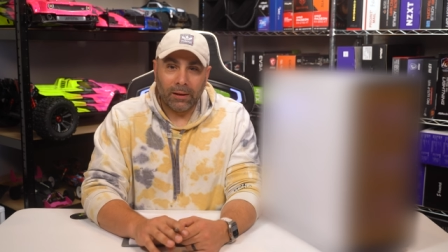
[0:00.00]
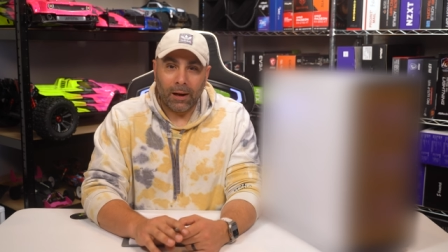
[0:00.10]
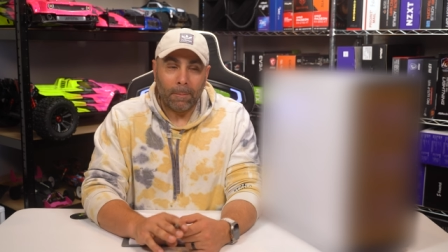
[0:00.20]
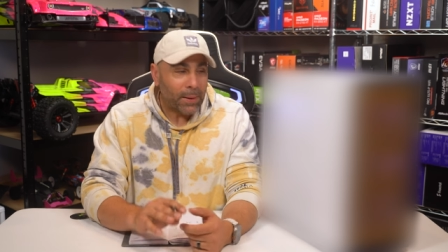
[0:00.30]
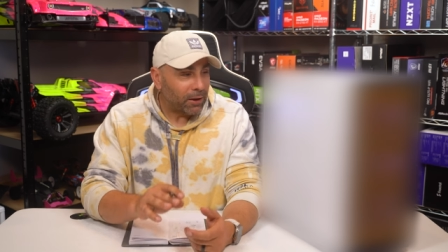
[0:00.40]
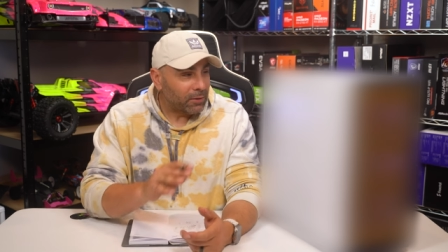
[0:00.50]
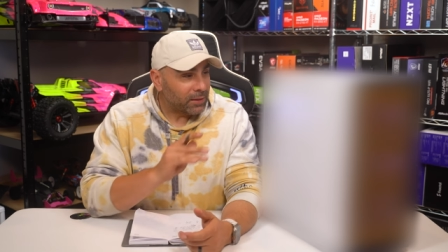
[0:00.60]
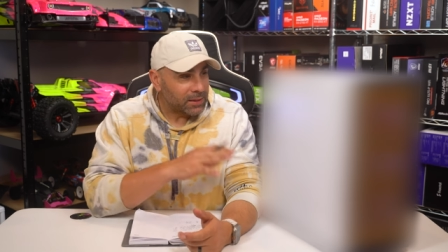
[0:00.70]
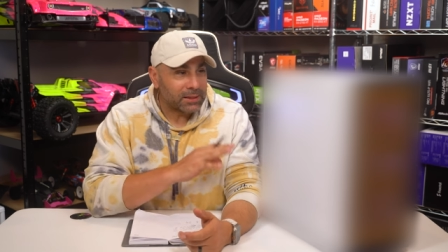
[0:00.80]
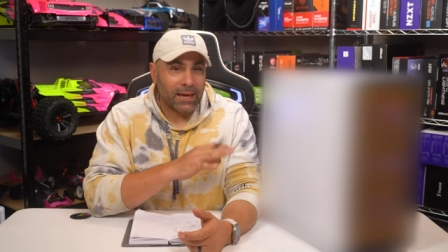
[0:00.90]

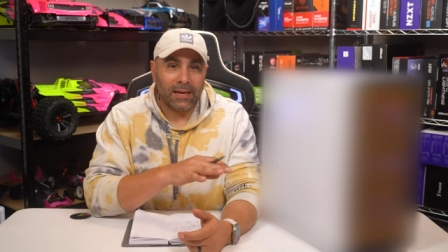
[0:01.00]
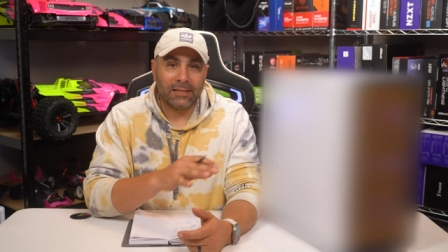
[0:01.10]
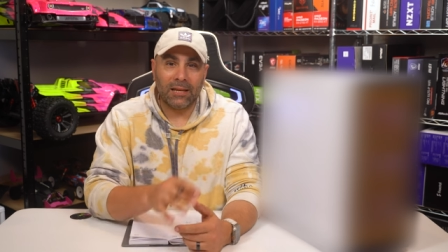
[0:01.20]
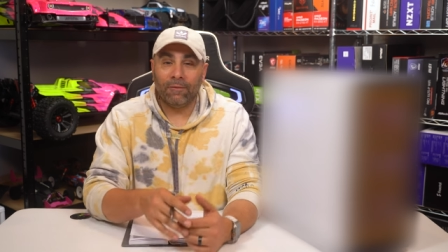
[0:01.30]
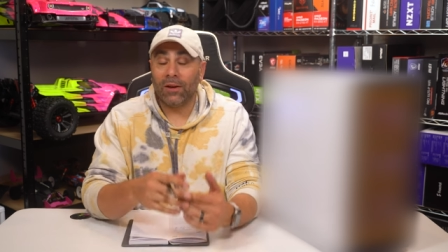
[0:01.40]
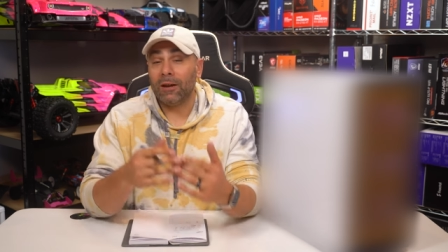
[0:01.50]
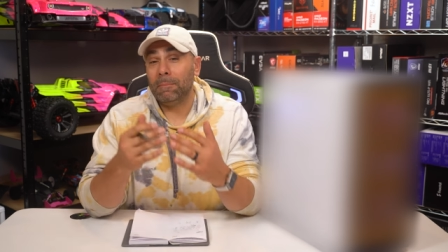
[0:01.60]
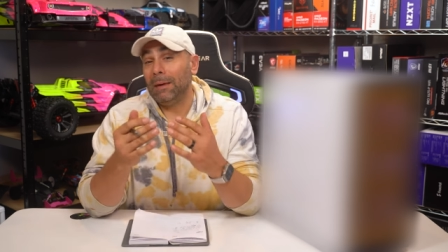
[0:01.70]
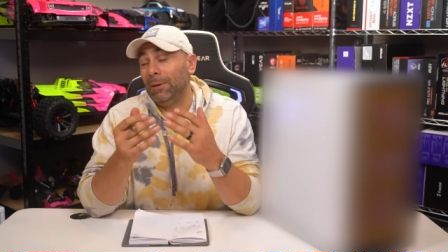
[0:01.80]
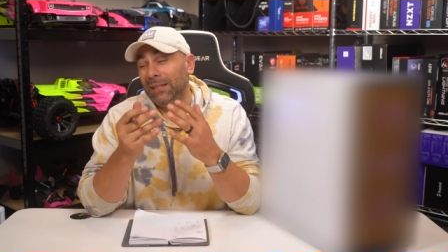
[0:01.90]
about this case and if I could
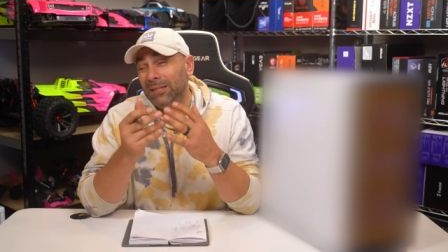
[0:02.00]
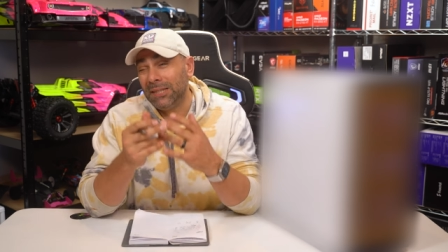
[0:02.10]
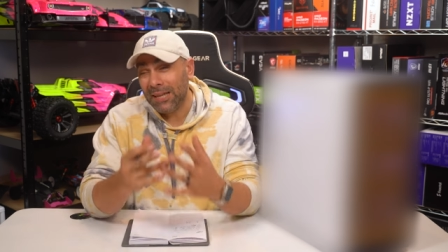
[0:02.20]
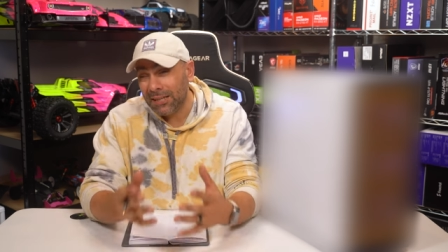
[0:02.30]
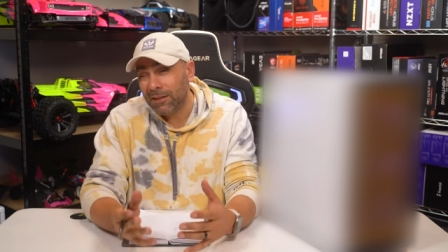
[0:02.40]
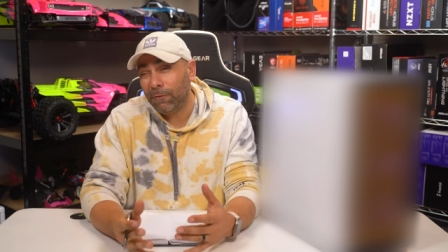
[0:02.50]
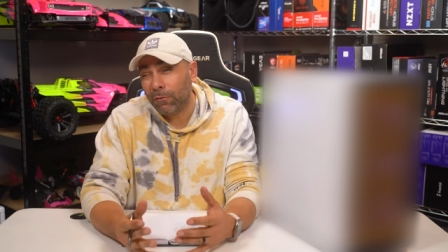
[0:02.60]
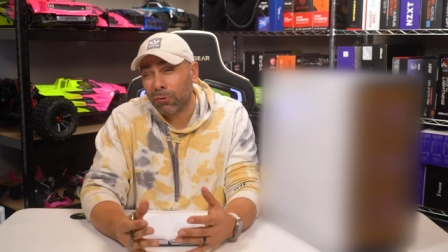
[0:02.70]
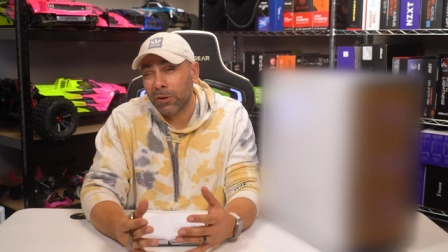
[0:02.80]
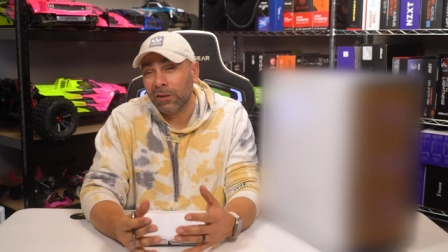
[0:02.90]
maybe tease it
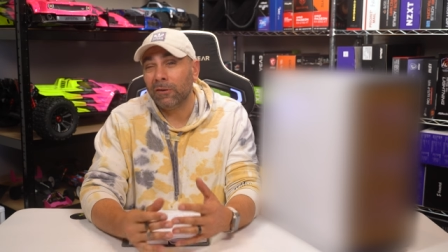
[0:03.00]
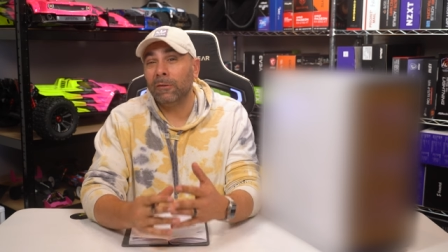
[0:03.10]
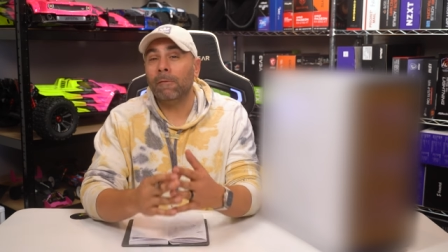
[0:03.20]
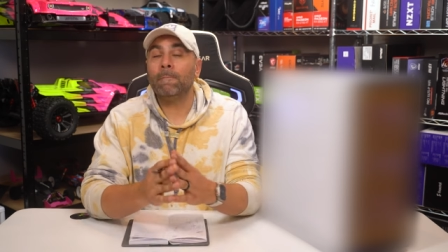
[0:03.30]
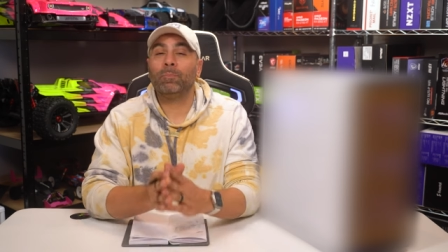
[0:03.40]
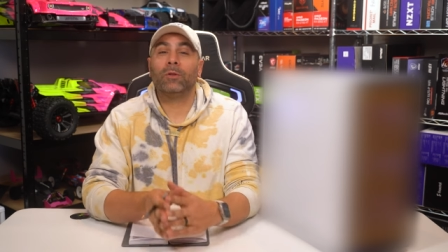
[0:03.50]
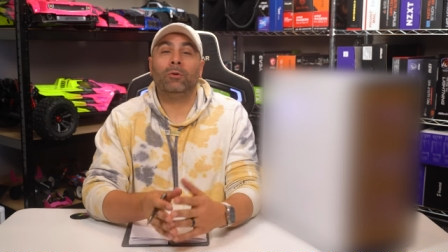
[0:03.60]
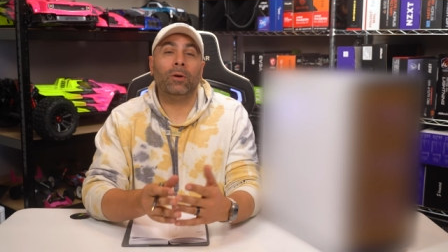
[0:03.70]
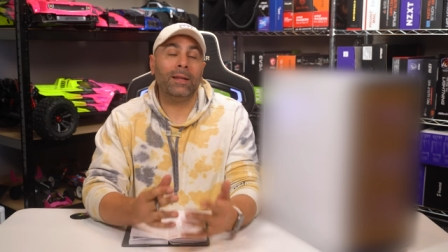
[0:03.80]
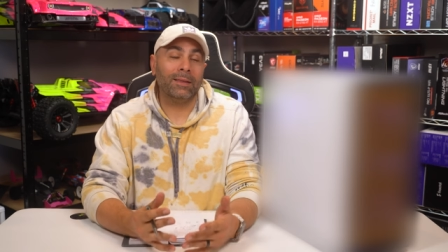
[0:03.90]
for you
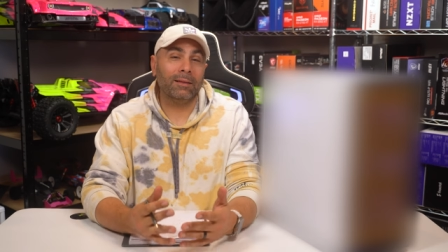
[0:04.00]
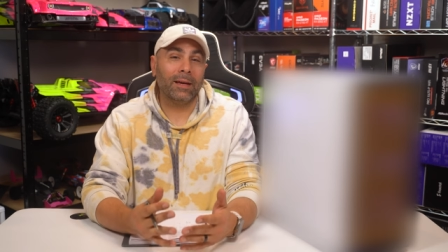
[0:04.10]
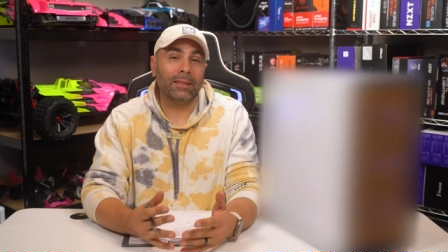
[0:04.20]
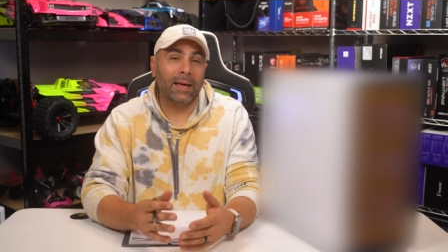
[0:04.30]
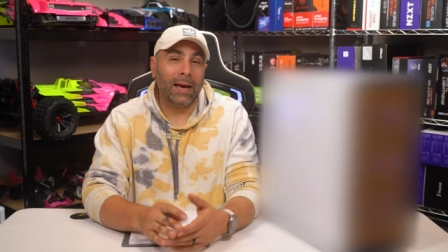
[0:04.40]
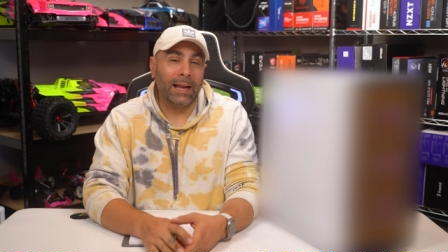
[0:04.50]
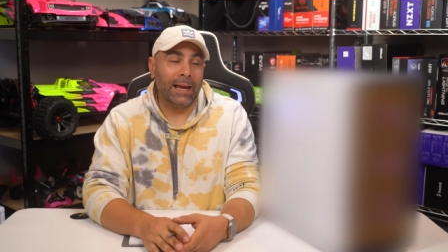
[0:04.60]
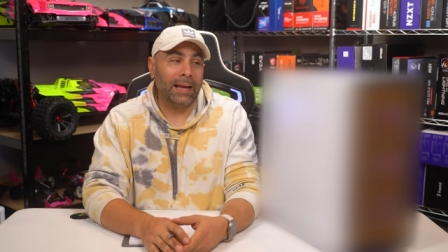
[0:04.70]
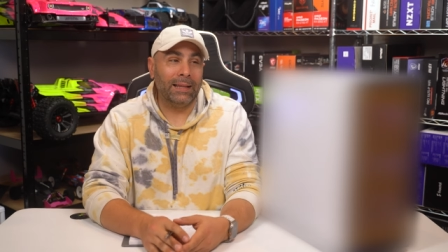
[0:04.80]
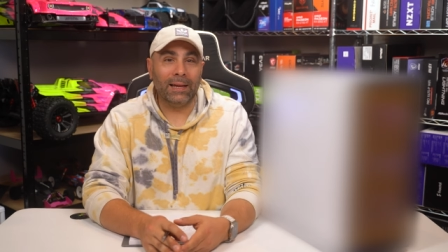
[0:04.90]
or anything like that,
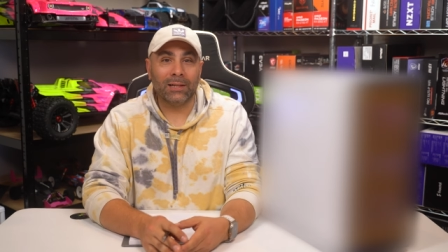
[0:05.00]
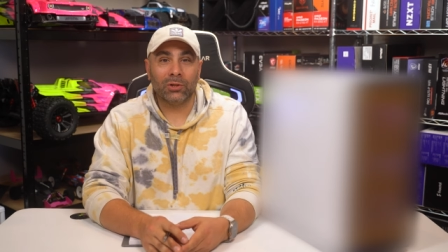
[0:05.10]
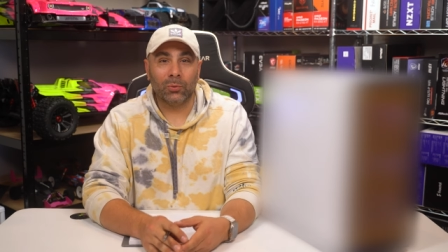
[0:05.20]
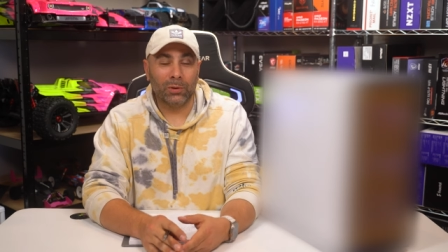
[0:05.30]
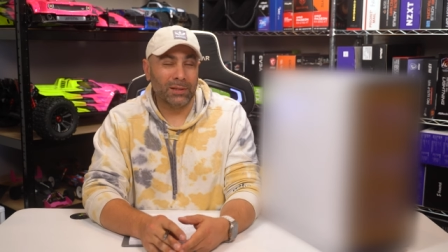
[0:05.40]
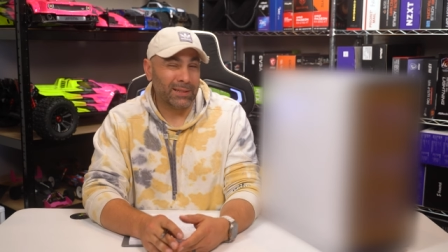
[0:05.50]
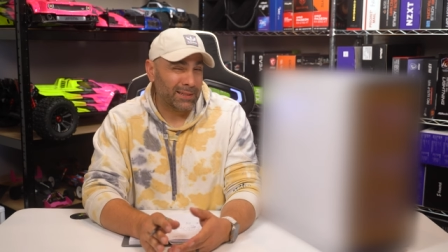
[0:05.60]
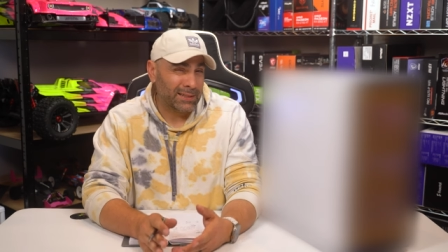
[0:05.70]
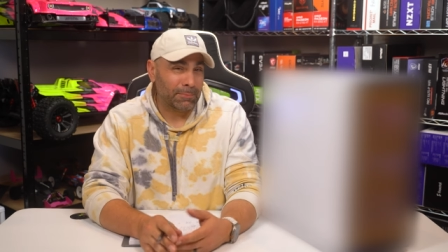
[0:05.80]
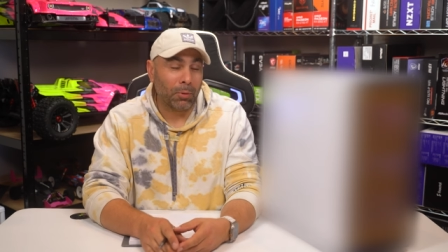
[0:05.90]
and the answer was
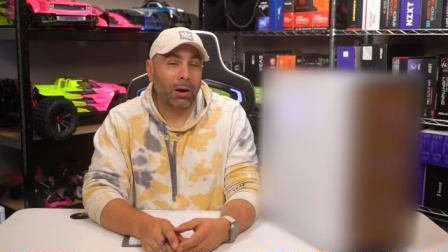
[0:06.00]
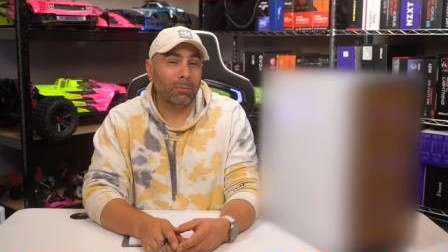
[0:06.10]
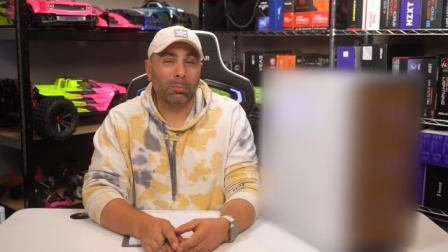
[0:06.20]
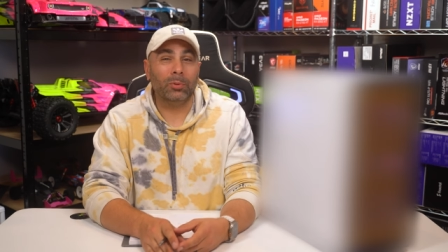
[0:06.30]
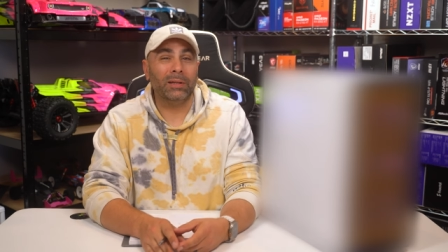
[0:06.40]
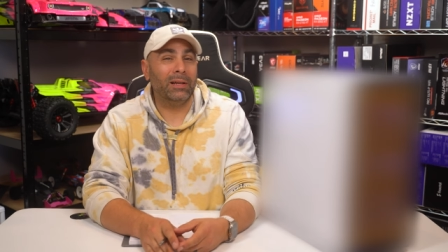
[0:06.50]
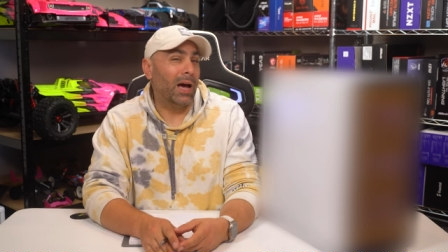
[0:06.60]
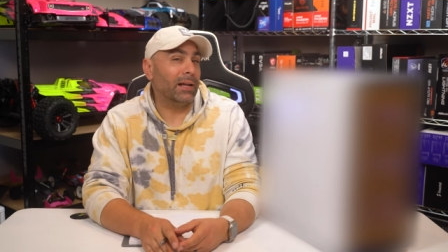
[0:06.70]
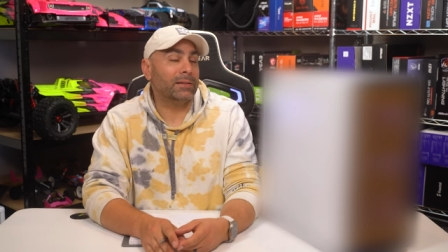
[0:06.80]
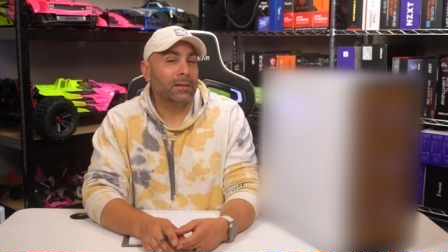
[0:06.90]
uh, probably
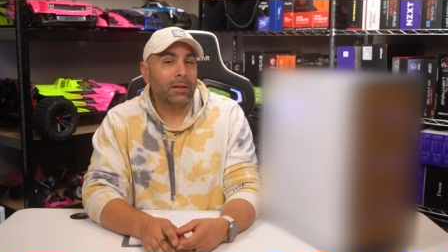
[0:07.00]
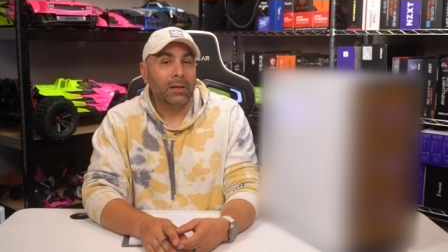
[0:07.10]
not.